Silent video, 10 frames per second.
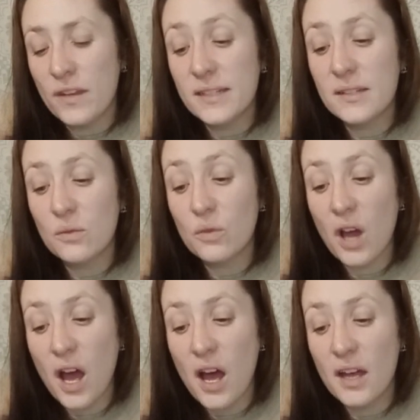this is a
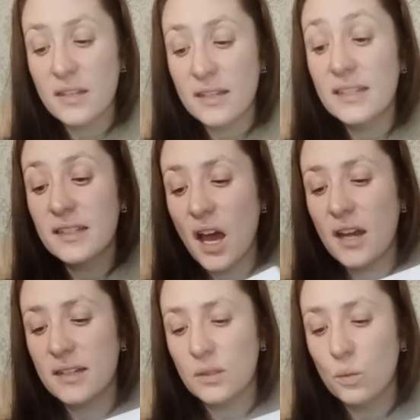card this
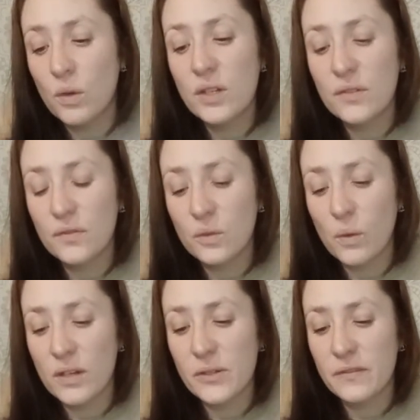card is a wonderful
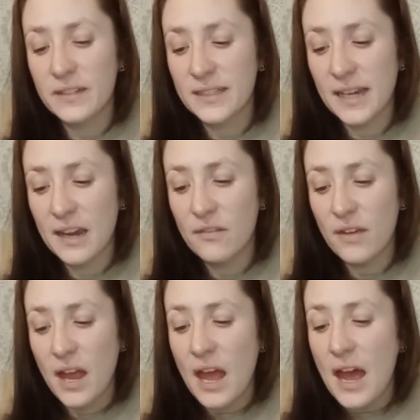one to
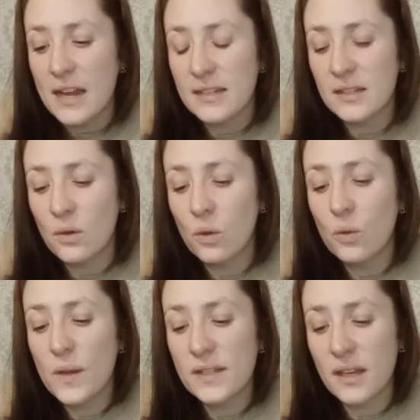receive and is an
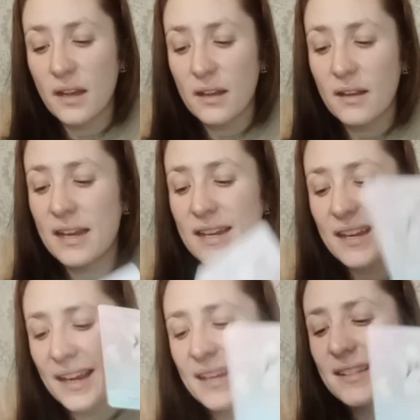always
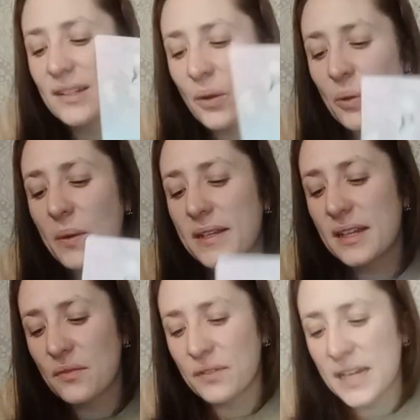and is
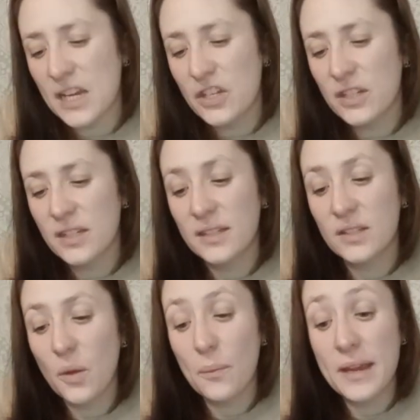always an invitation to
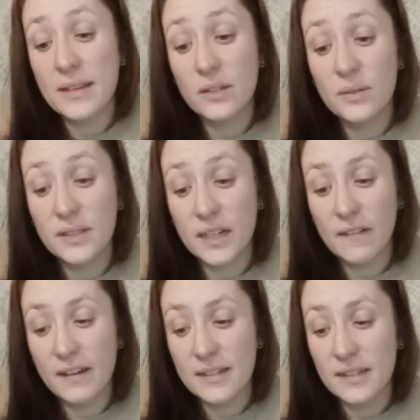stop being so
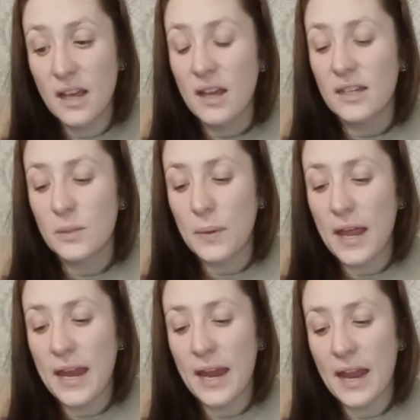serious to
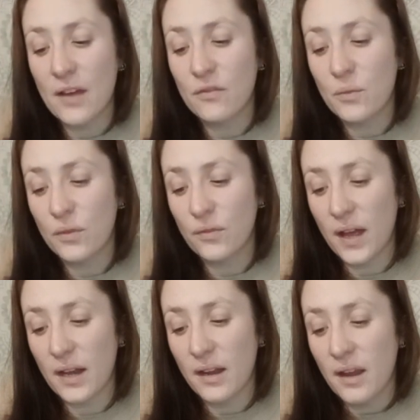play and have more
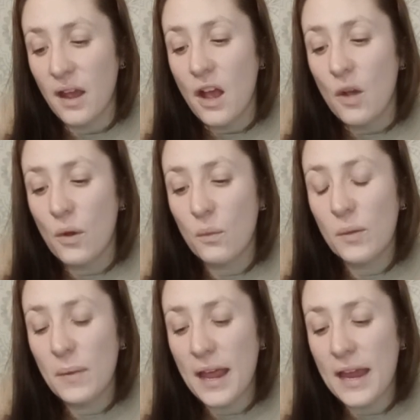fun when
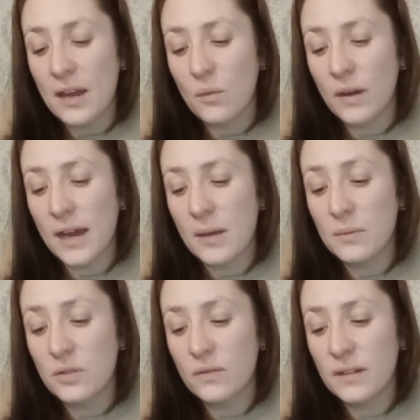we play, we're
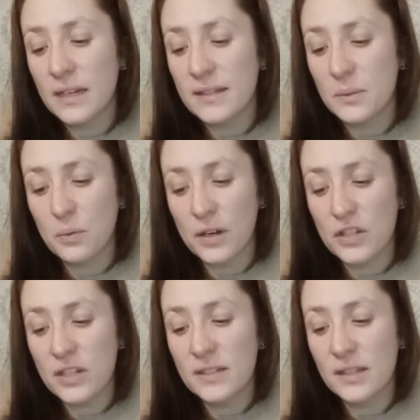able to release the
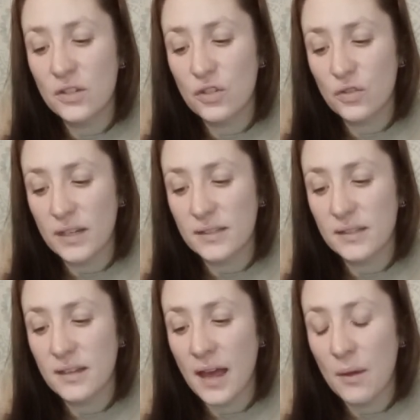pressures and
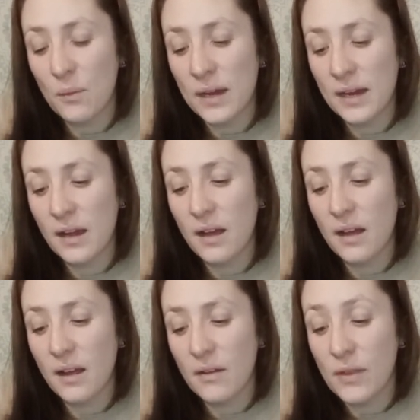stress that we
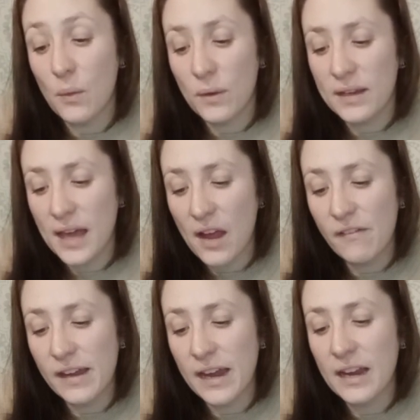that we're
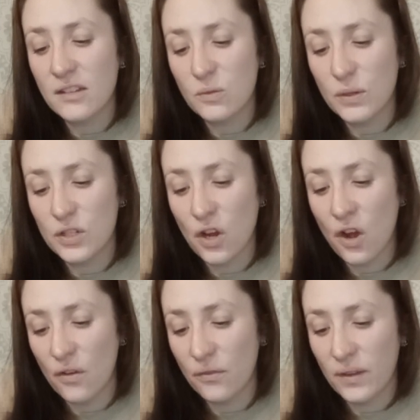carrying and switch
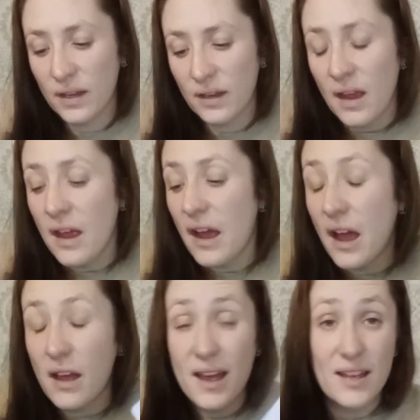off.
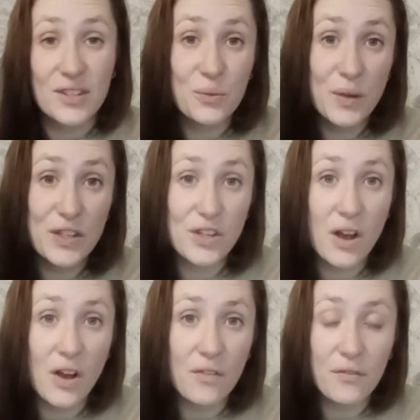Switch
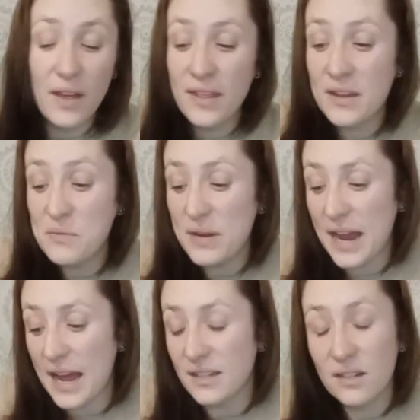off. And then
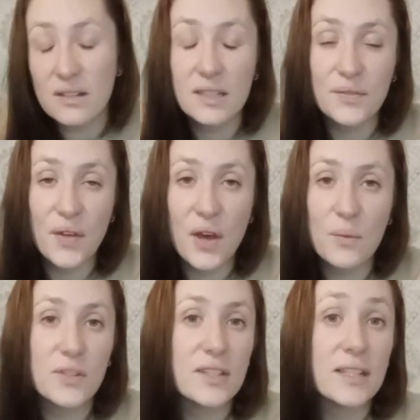we had Douglas
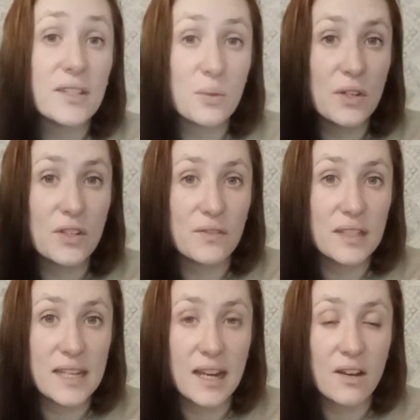Fir, which said switch
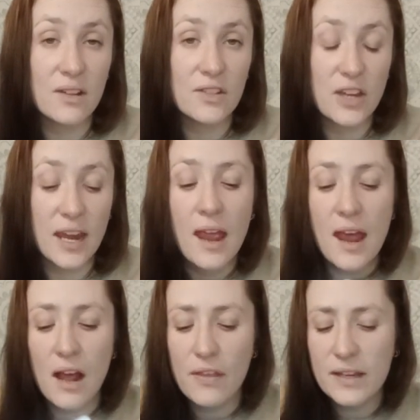off the technology.
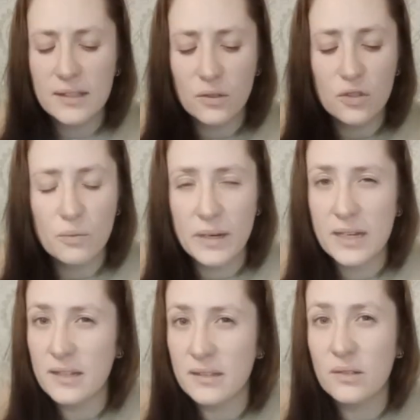I think social
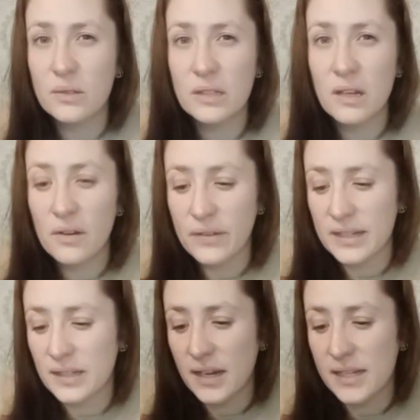media does cause a lot of
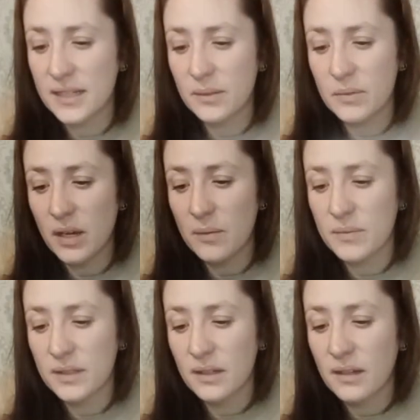anxiety
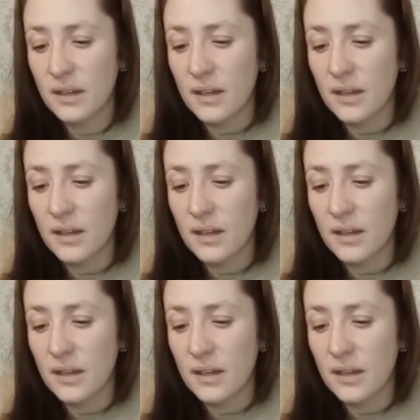sometimes,